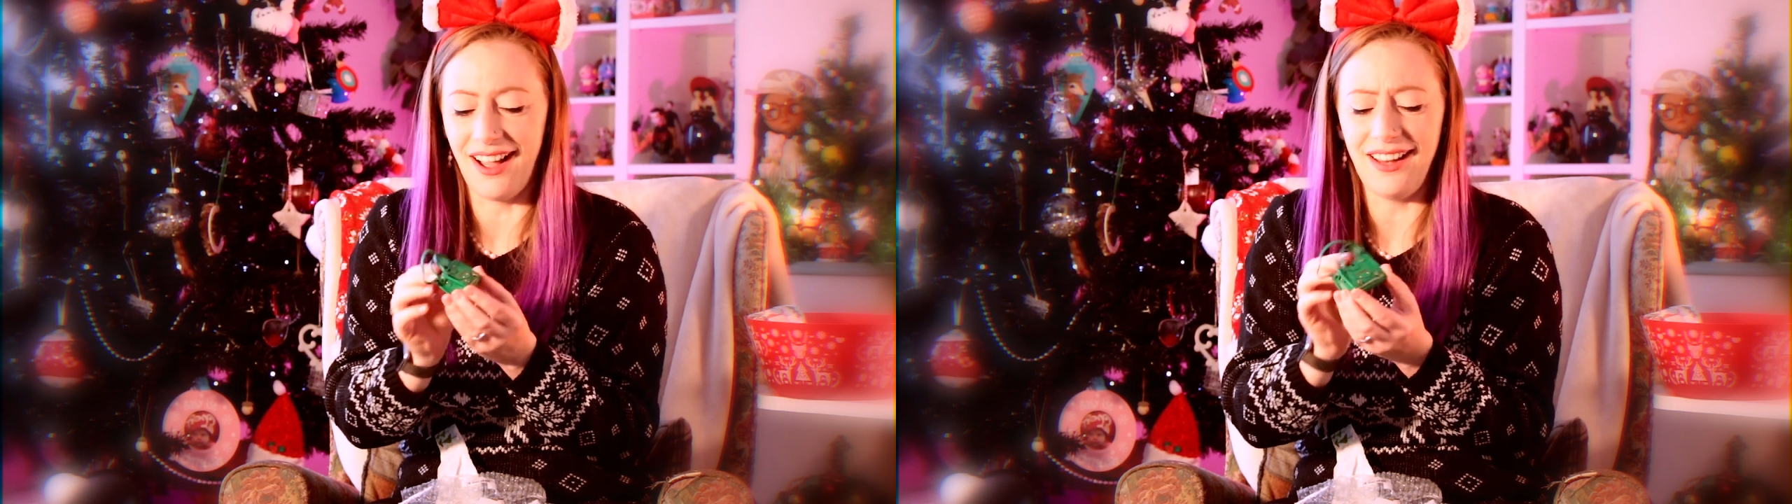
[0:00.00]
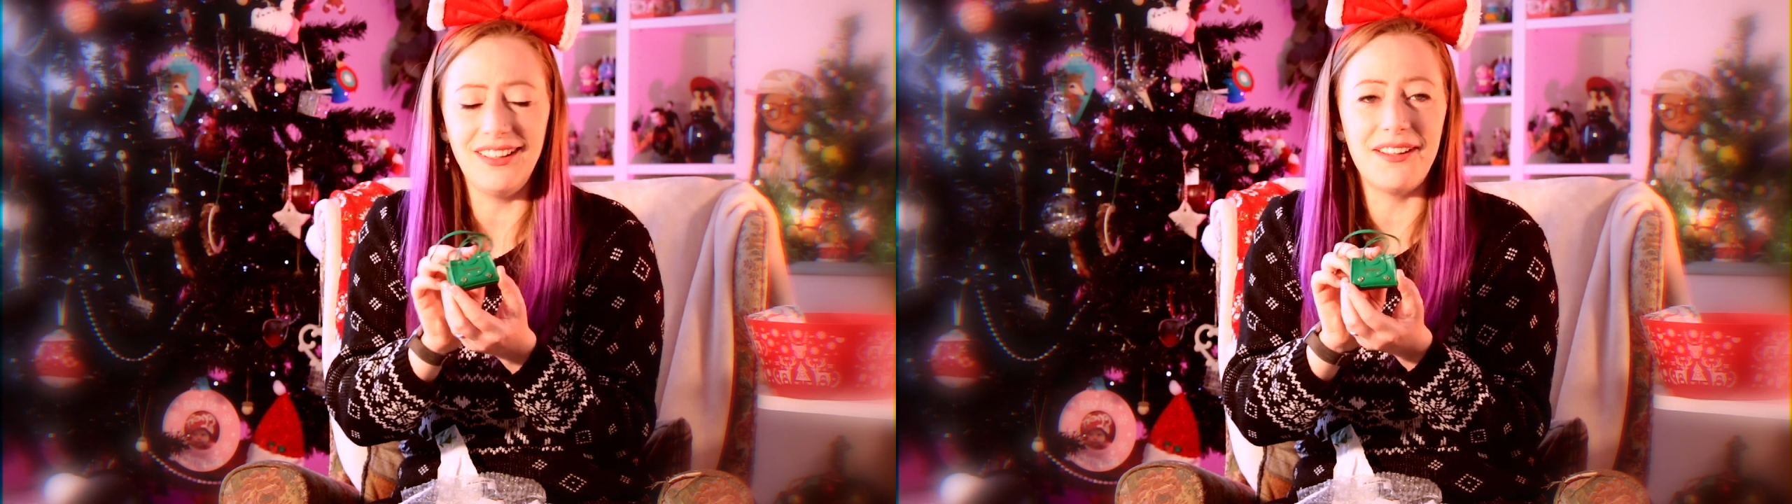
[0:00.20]

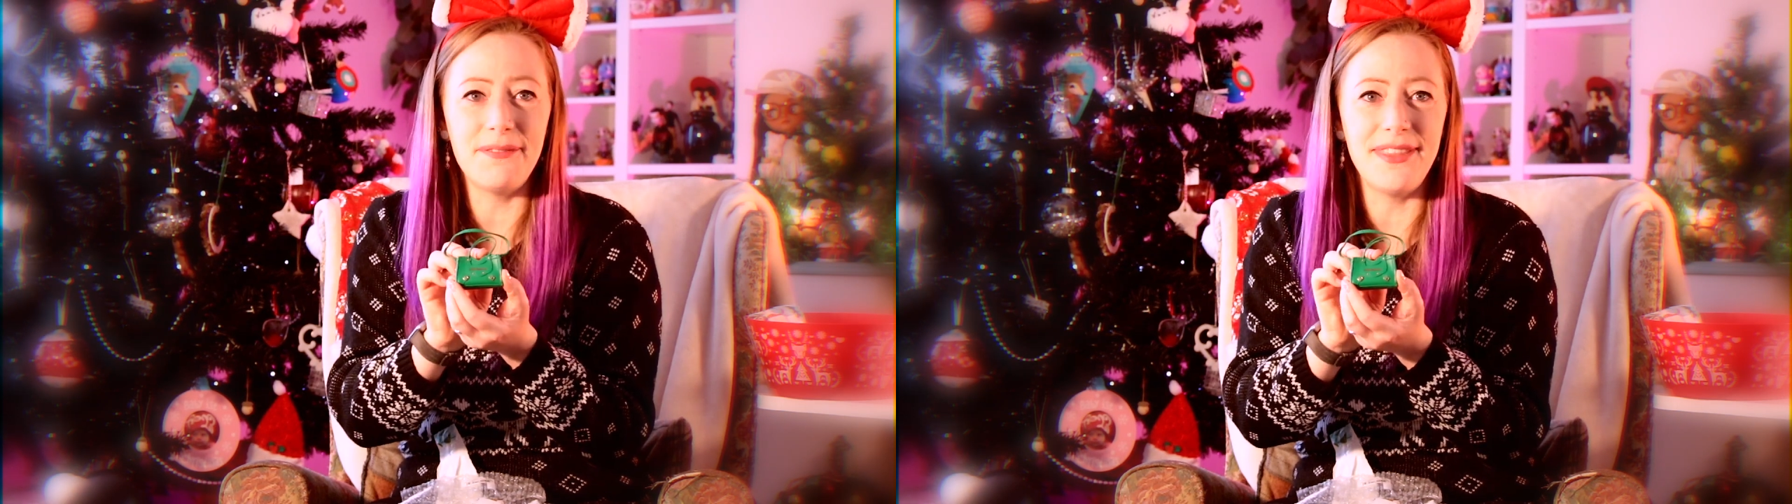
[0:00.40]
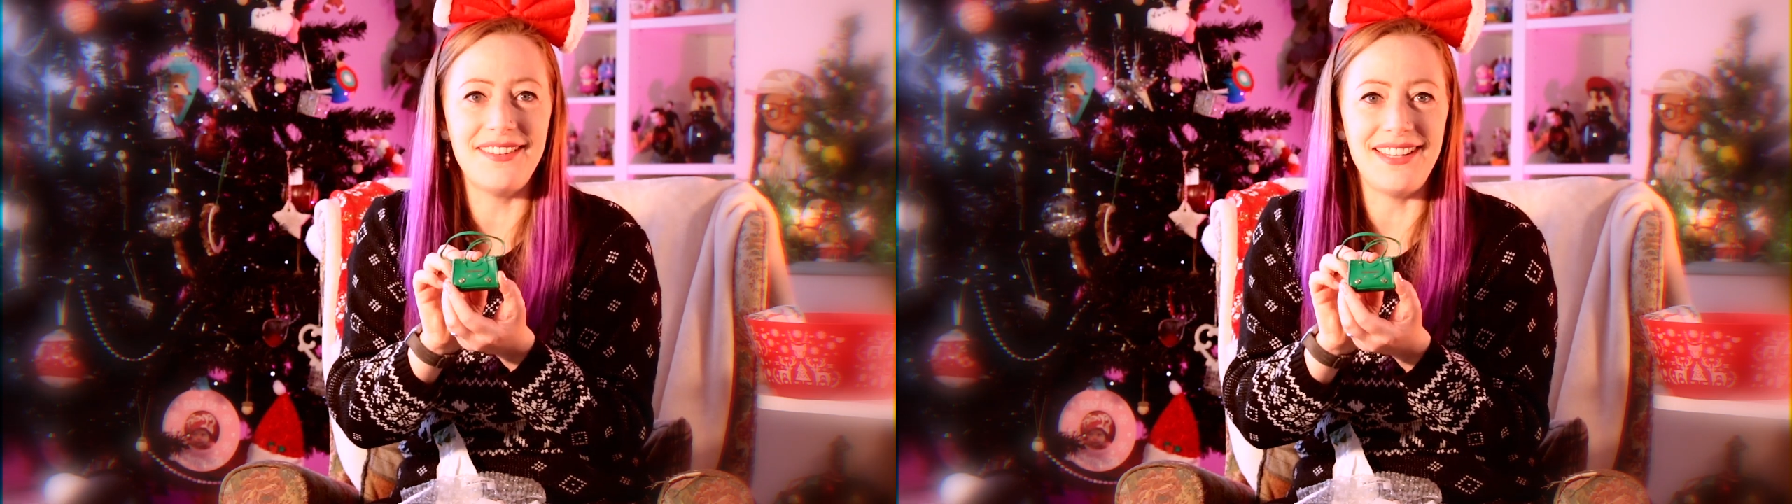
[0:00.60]
I
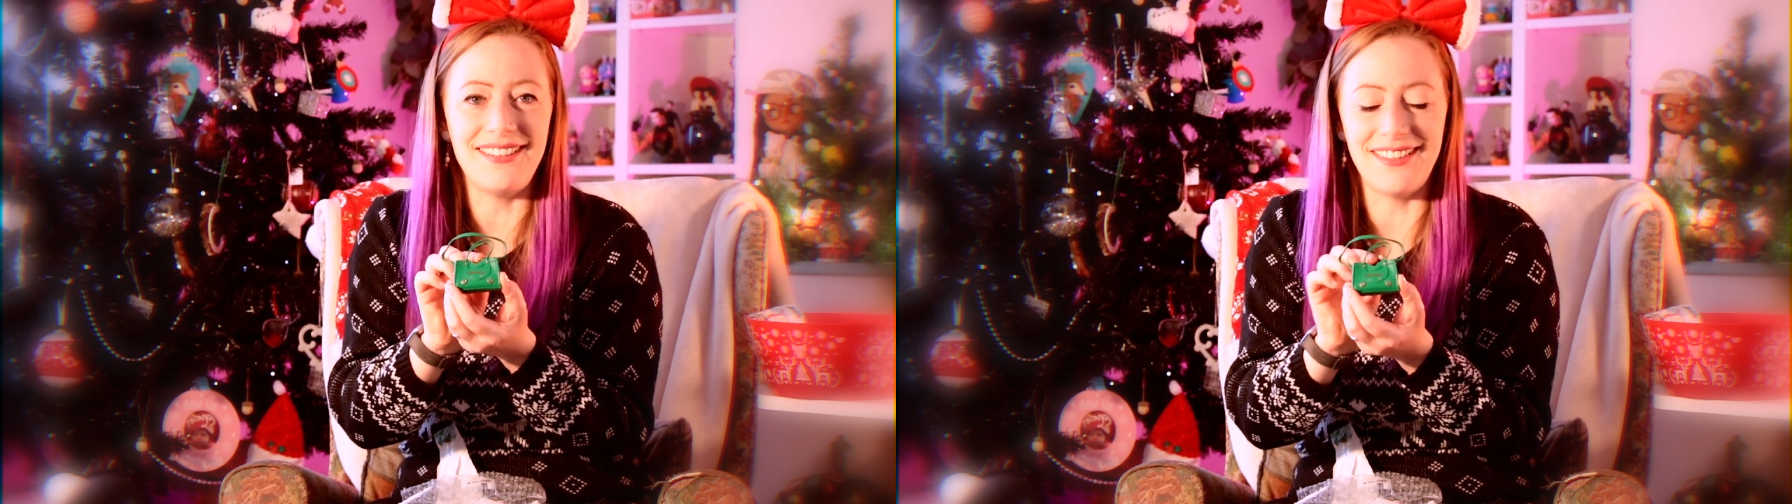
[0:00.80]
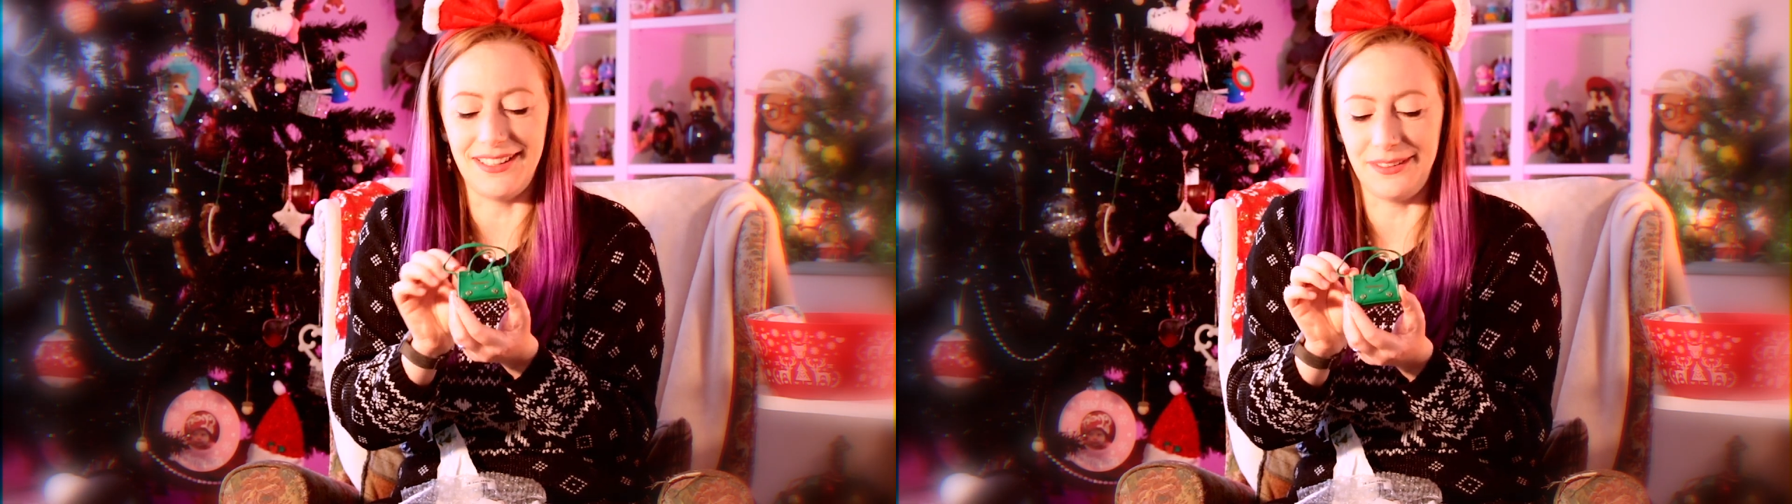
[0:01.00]
love the
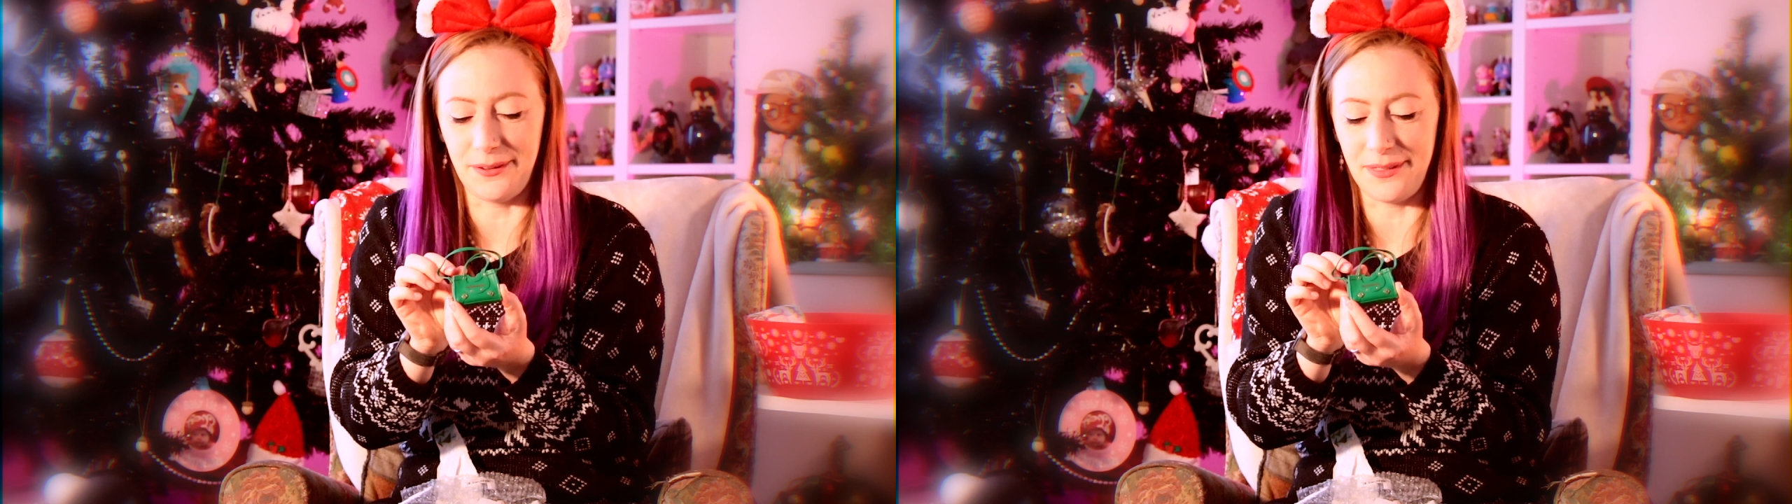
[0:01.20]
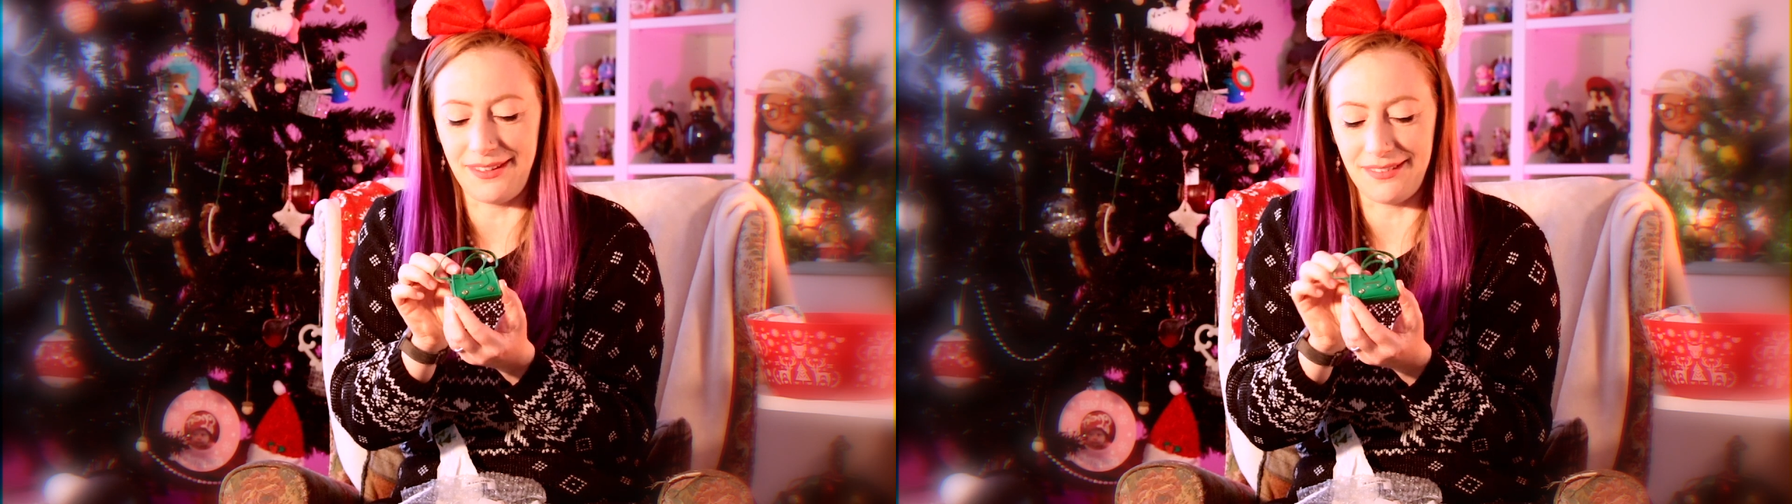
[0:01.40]
detail
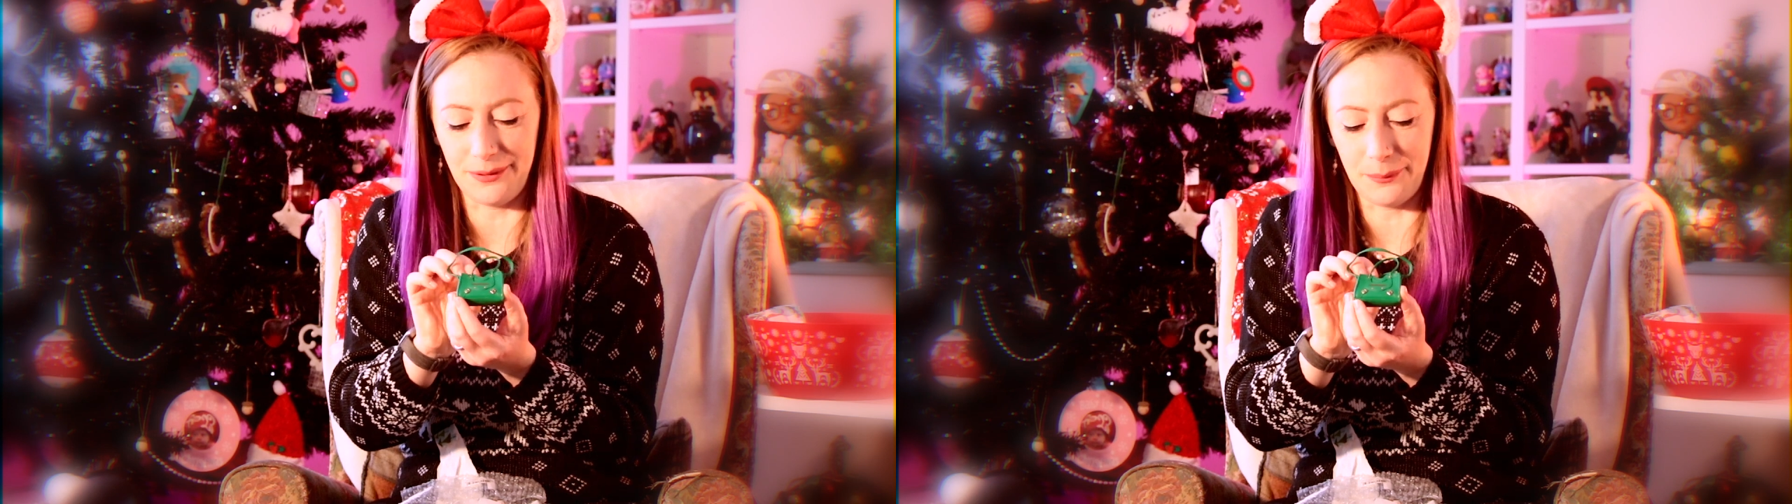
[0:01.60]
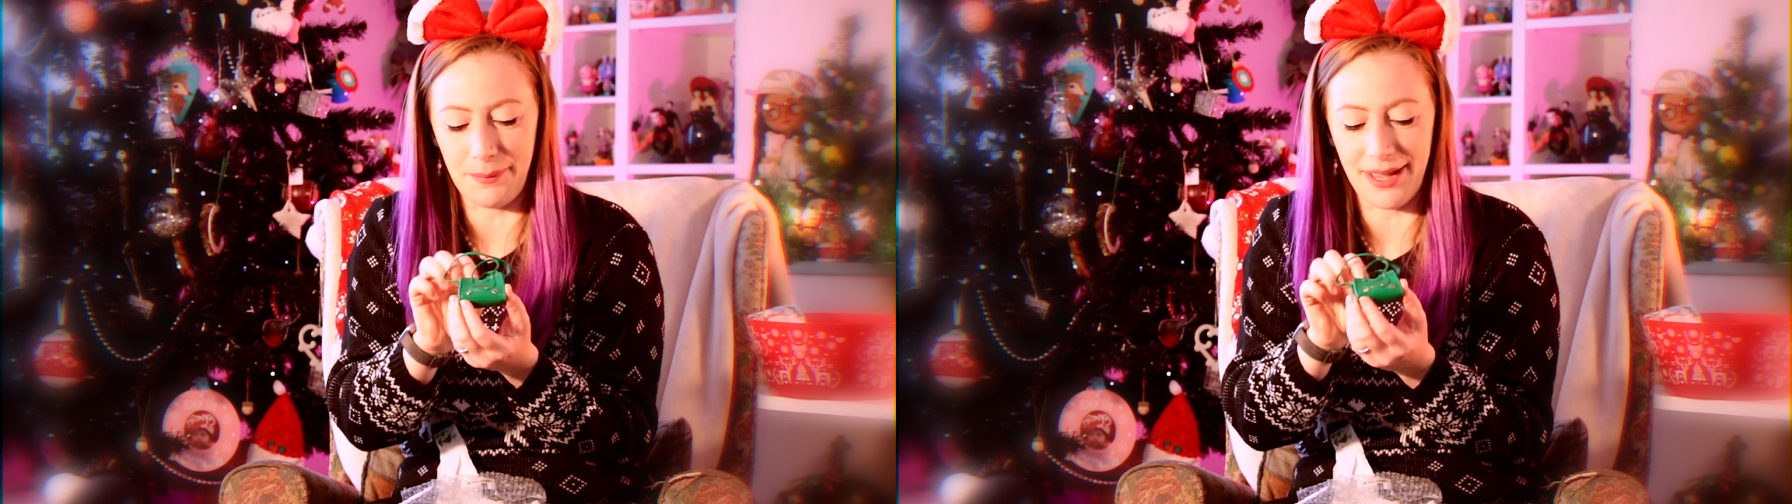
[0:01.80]
on these
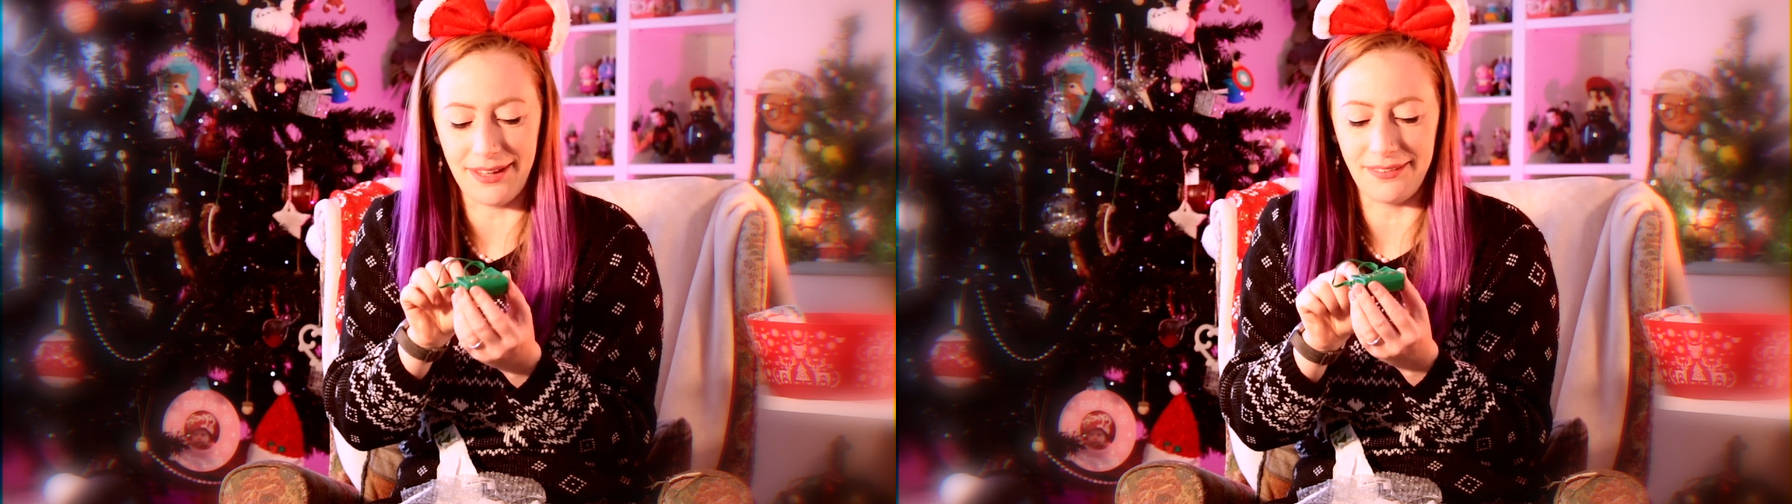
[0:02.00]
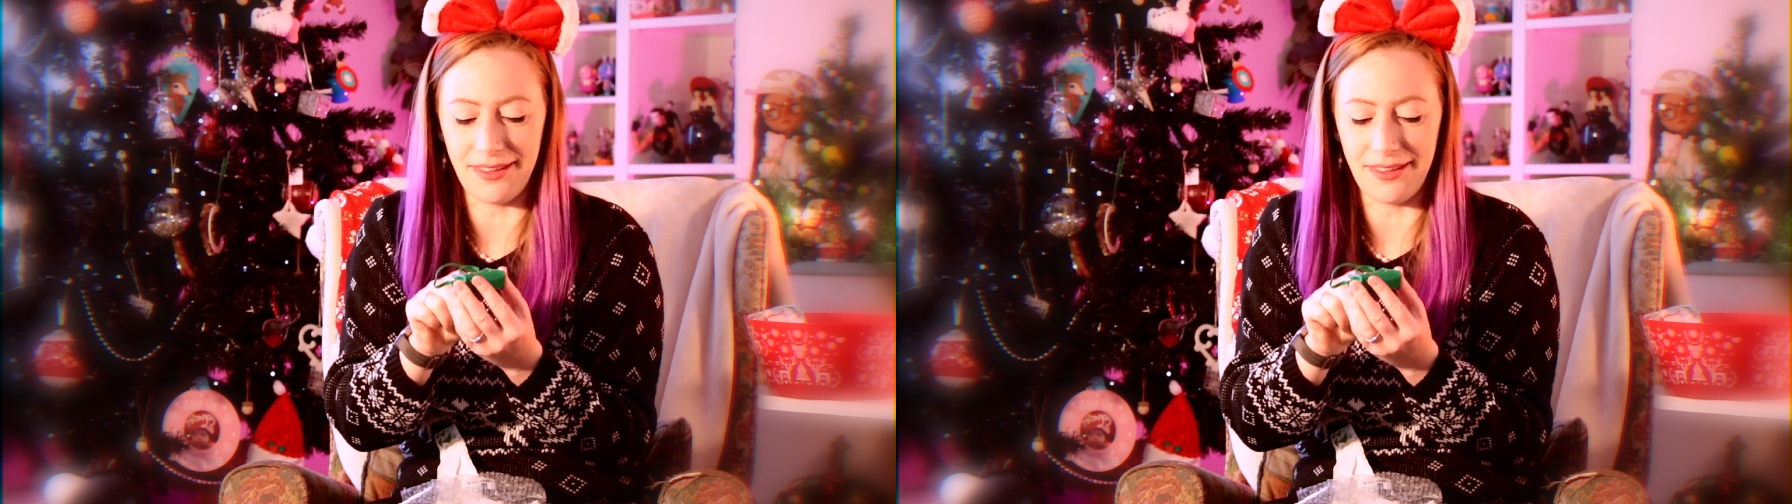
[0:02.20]
little bags.